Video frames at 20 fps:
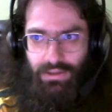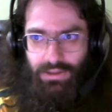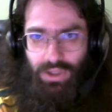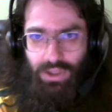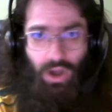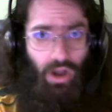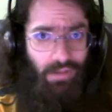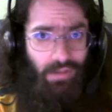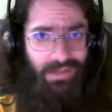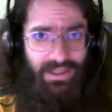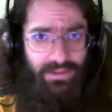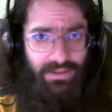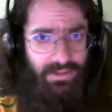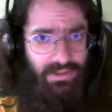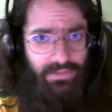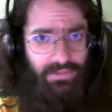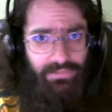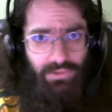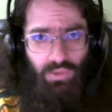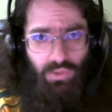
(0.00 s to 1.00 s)
comments
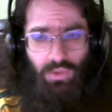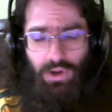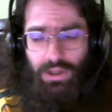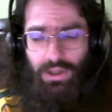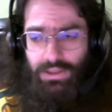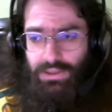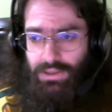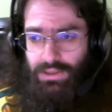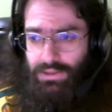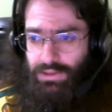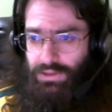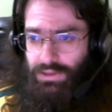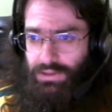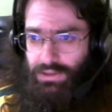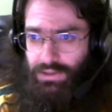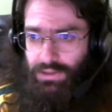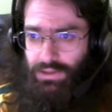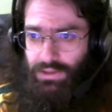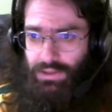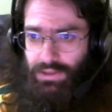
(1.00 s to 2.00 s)
if you want,
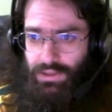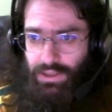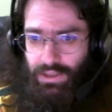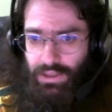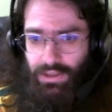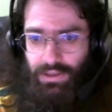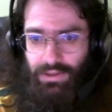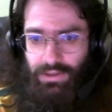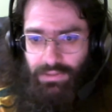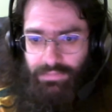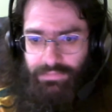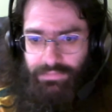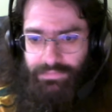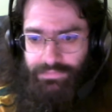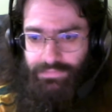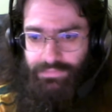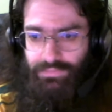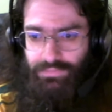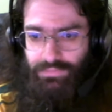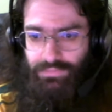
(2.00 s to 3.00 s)
and
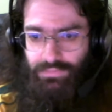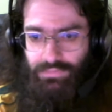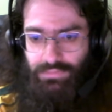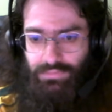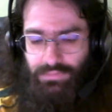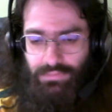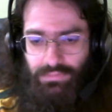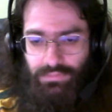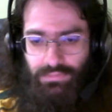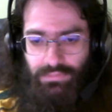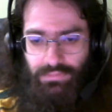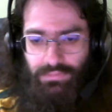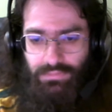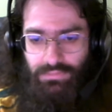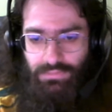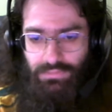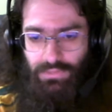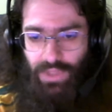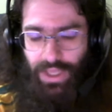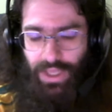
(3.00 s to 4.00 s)

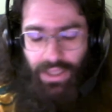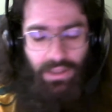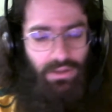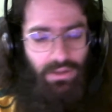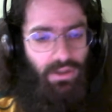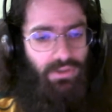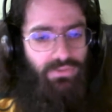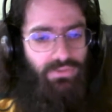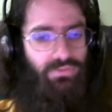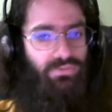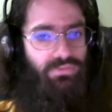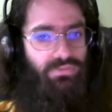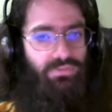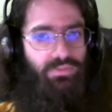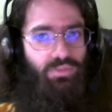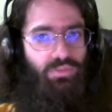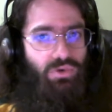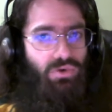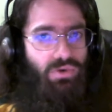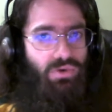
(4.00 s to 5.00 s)
a lot of
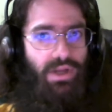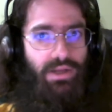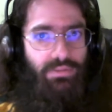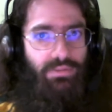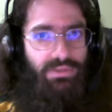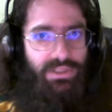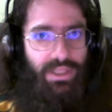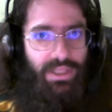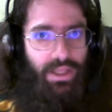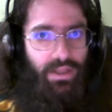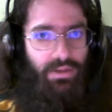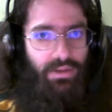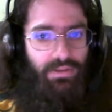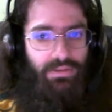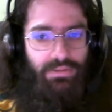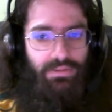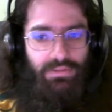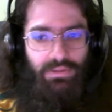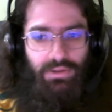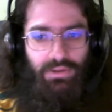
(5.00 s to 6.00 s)
programs can